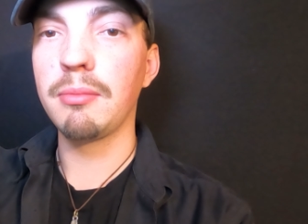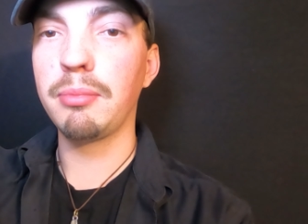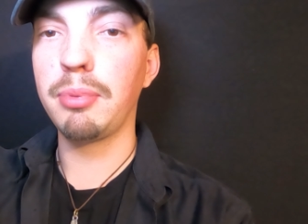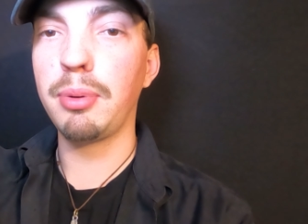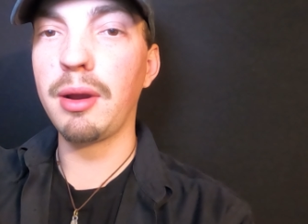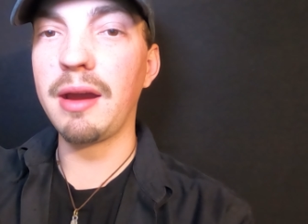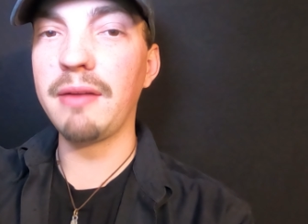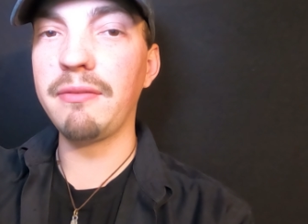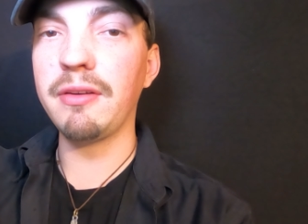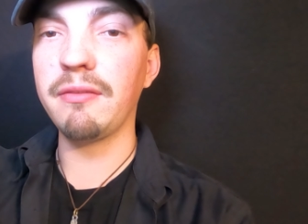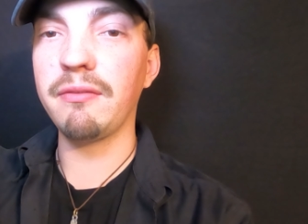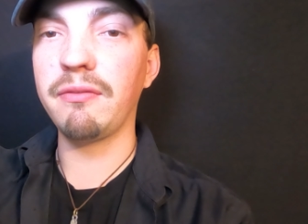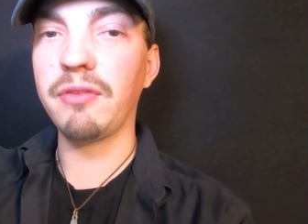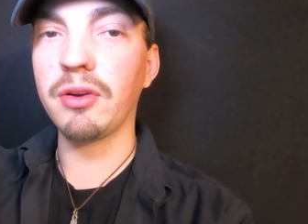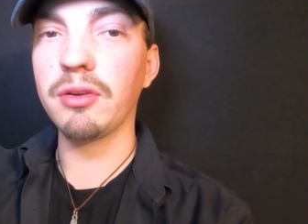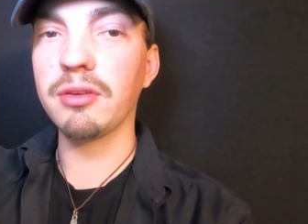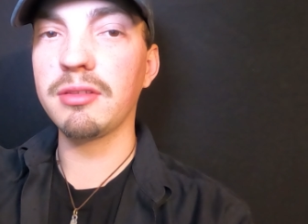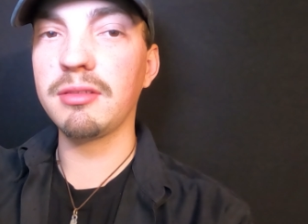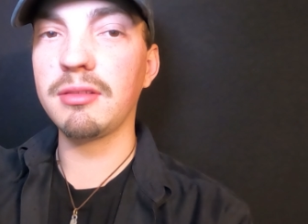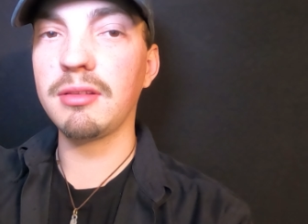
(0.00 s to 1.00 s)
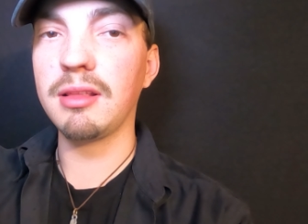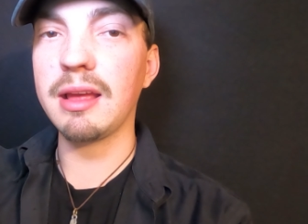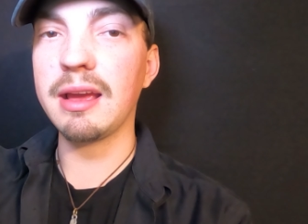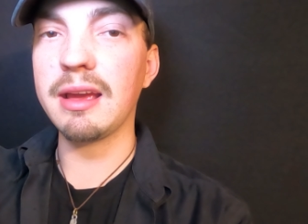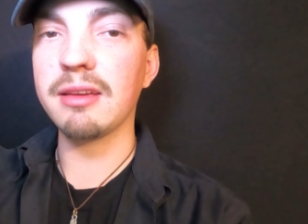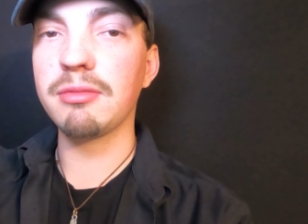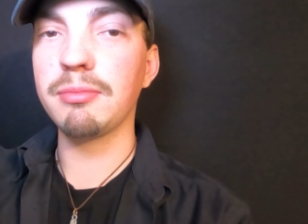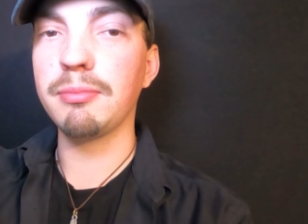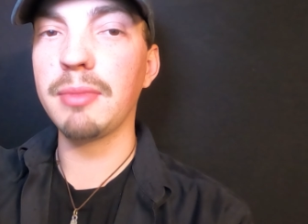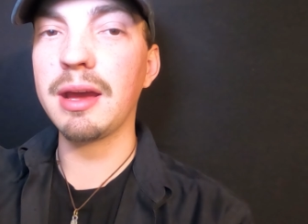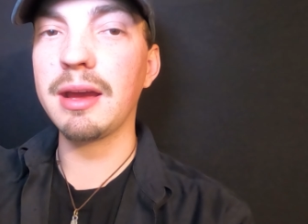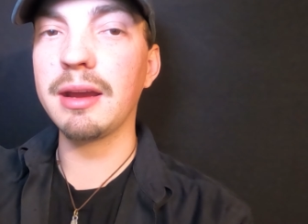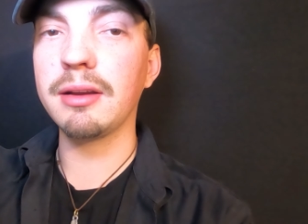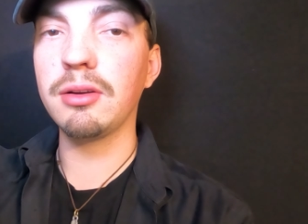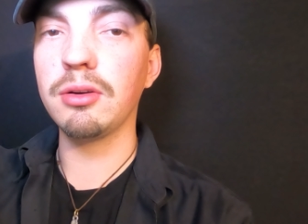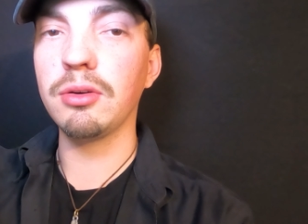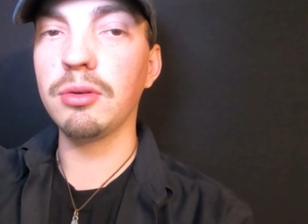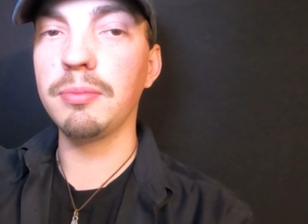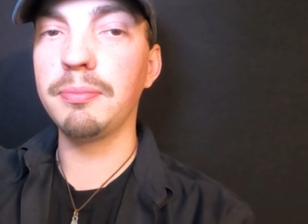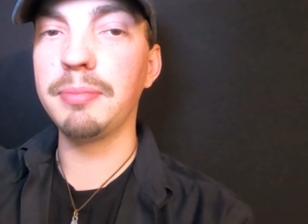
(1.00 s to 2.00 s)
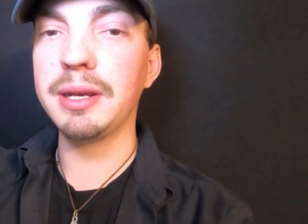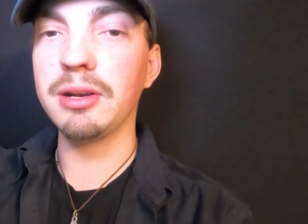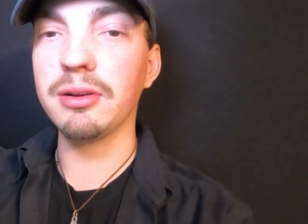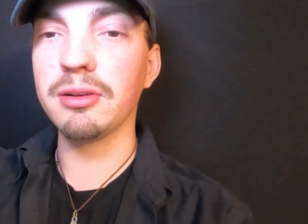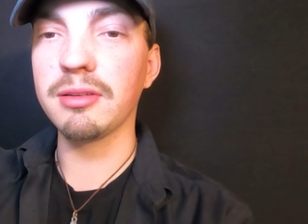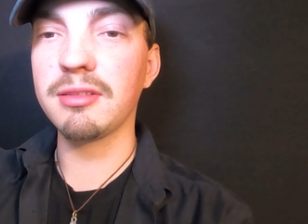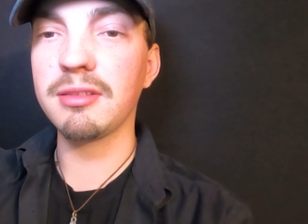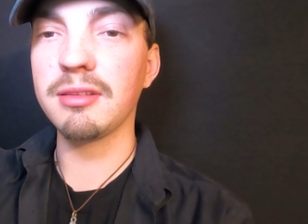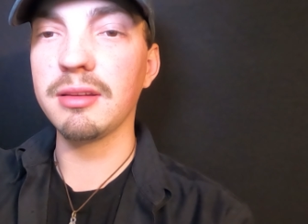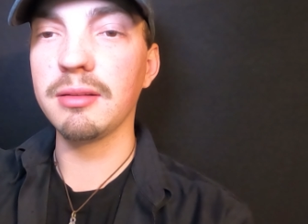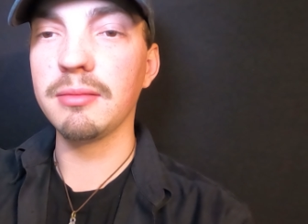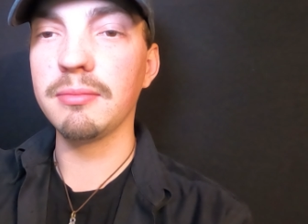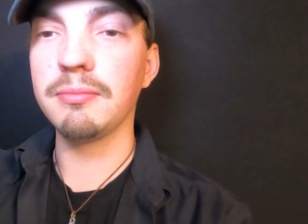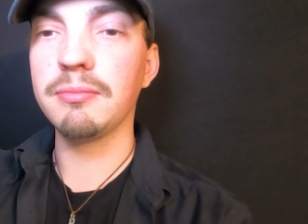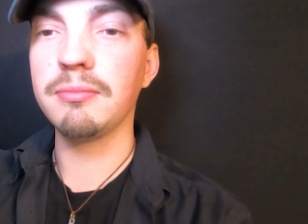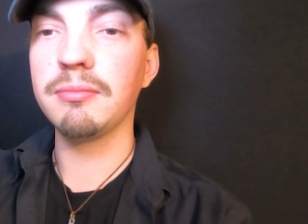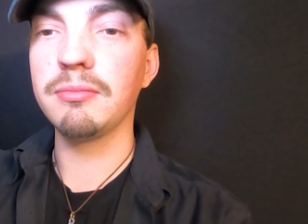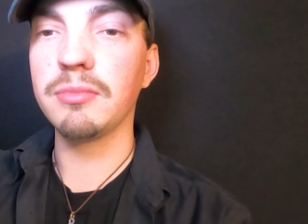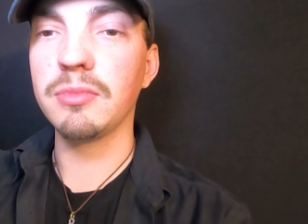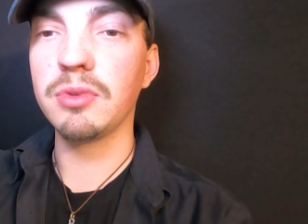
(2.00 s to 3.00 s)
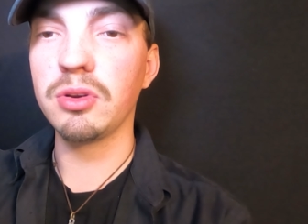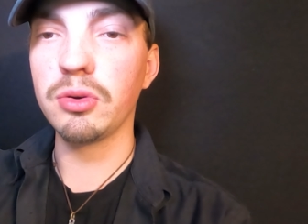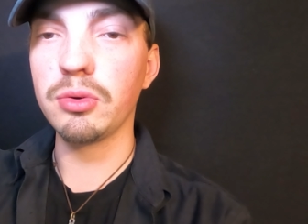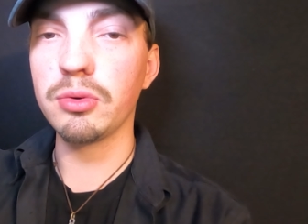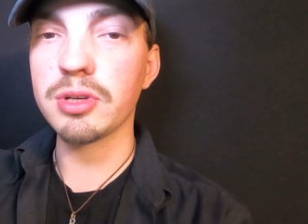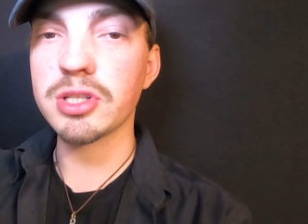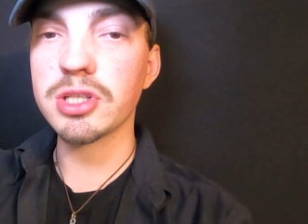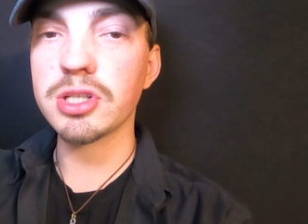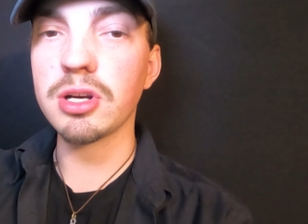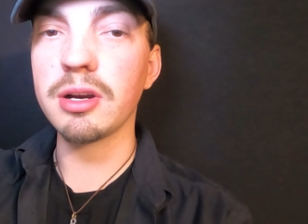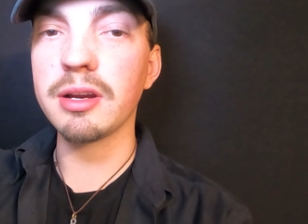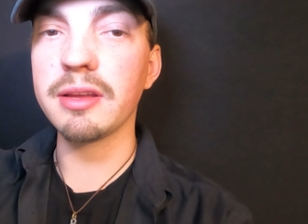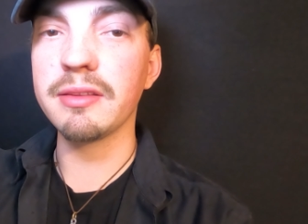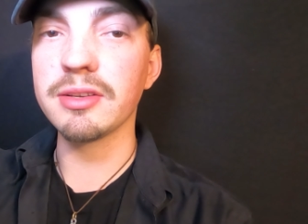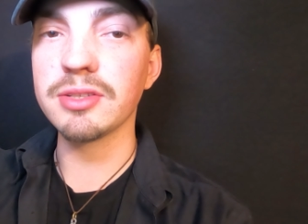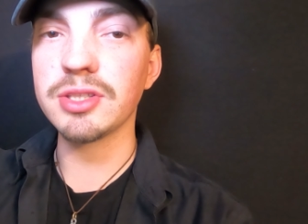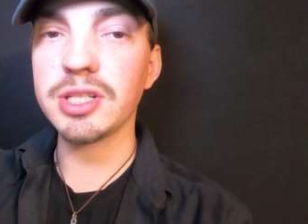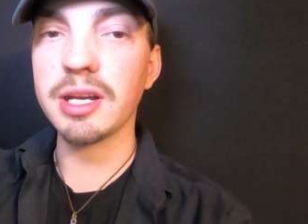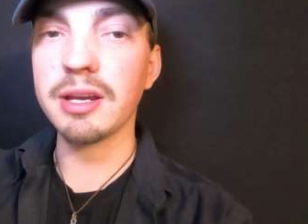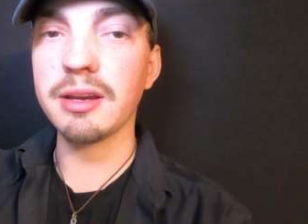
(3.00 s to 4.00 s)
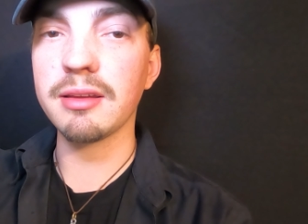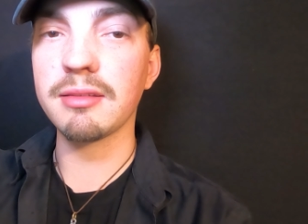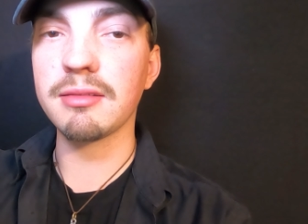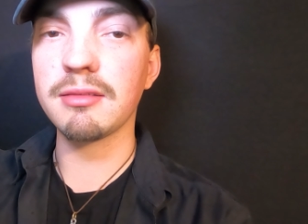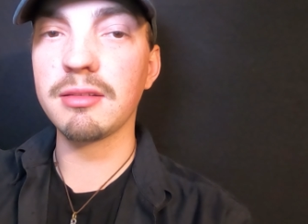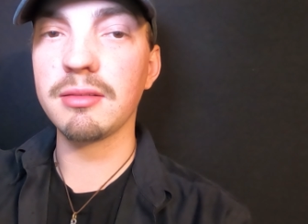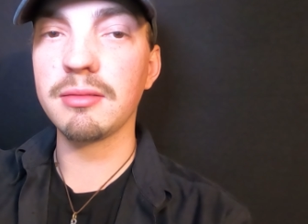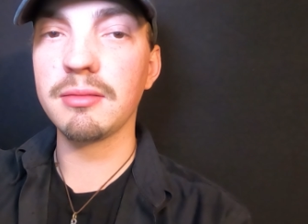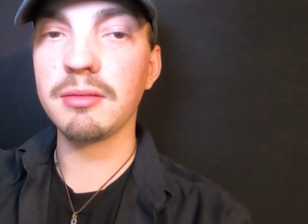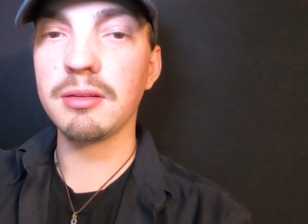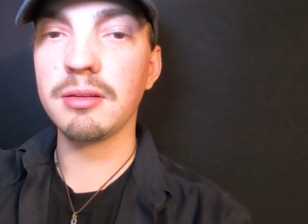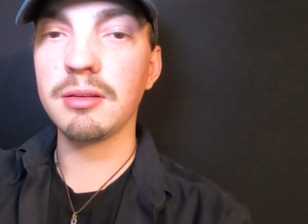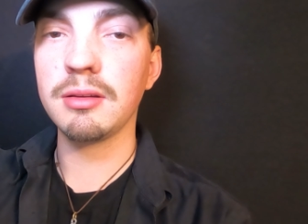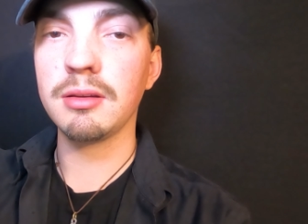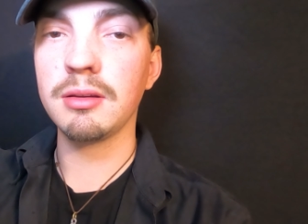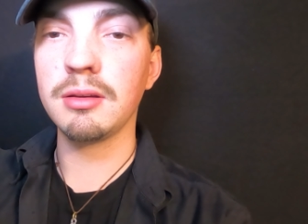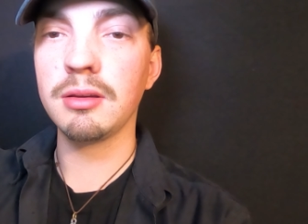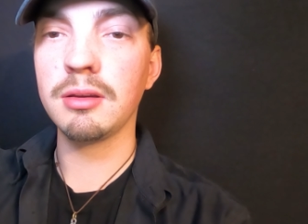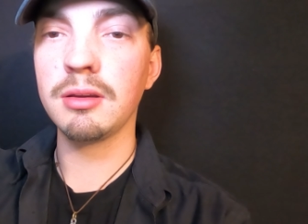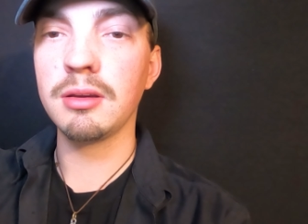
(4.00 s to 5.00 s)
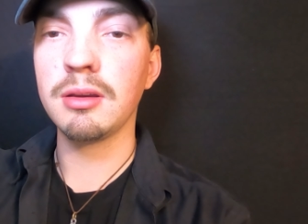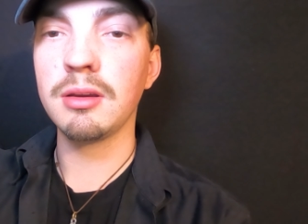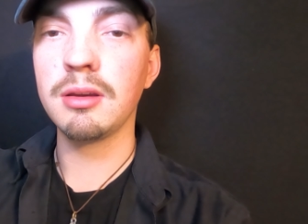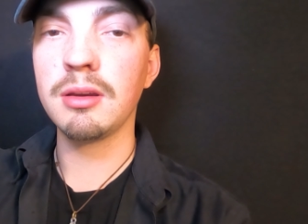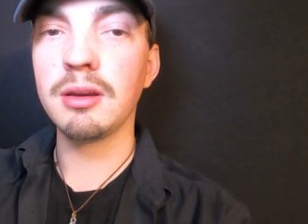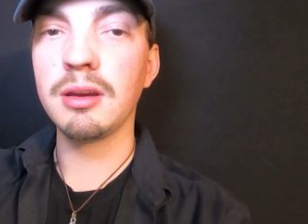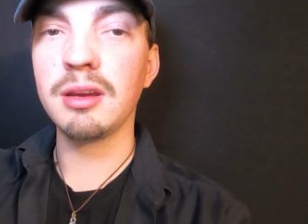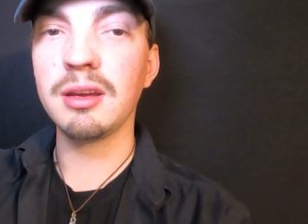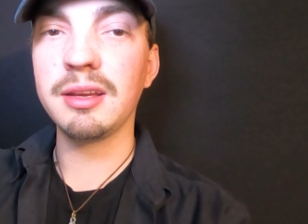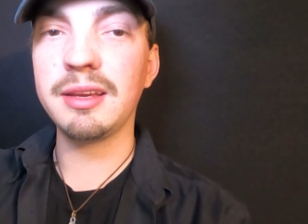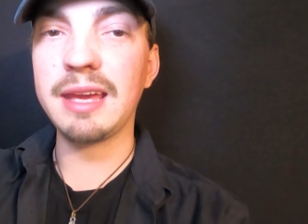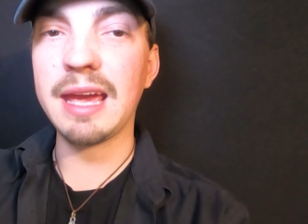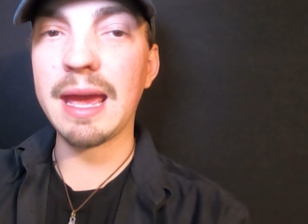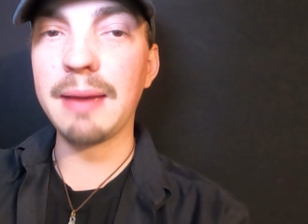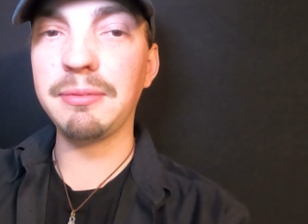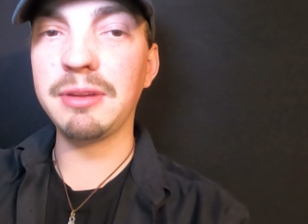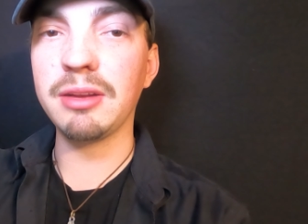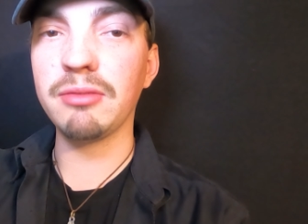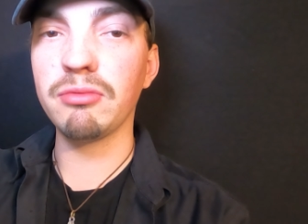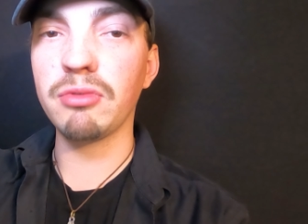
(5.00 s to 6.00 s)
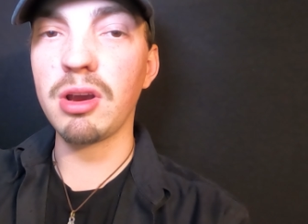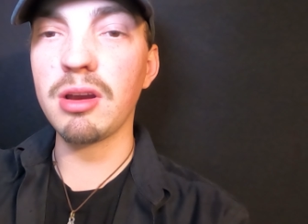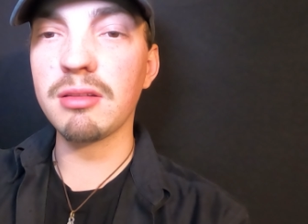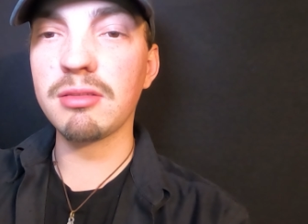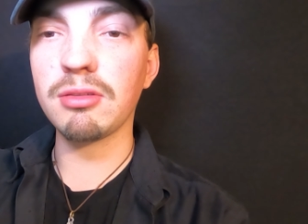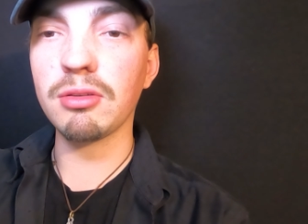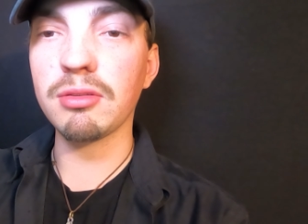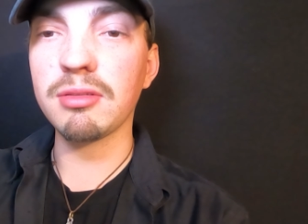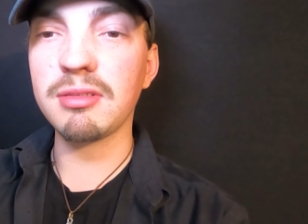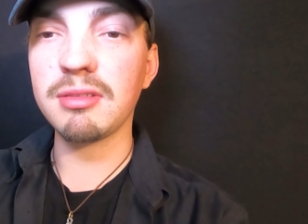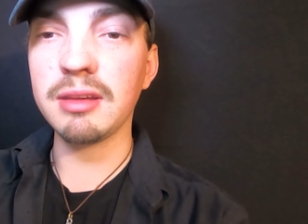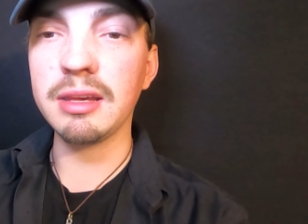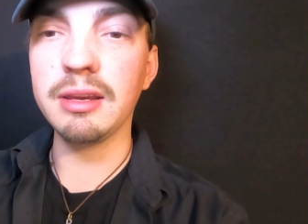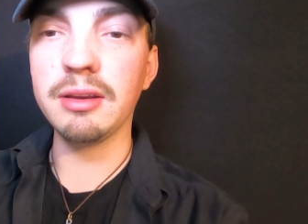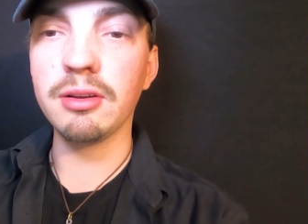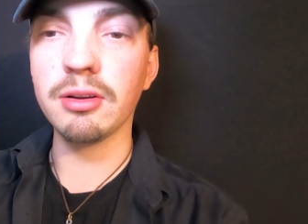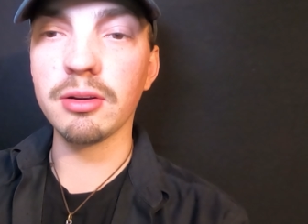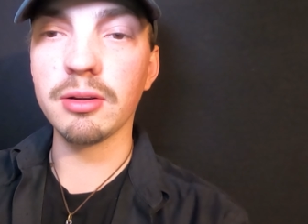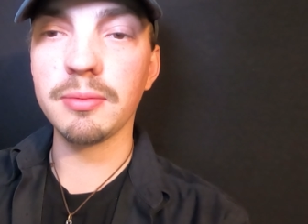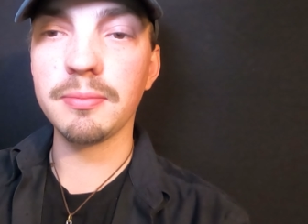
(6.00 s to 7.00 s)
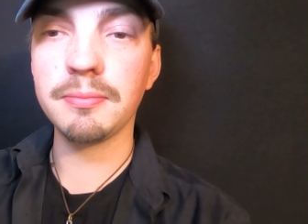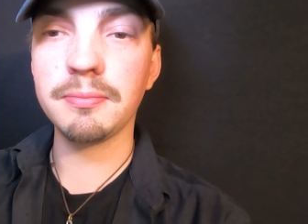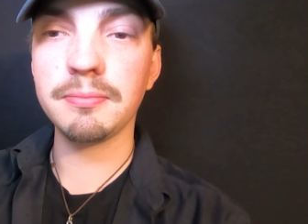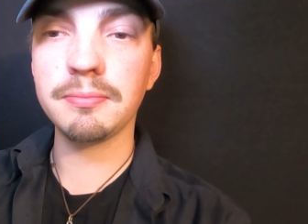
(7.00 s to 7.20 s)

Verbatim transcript: Private First Class Michael Pearson, who was shot in the chest; Captain Russell Seeger;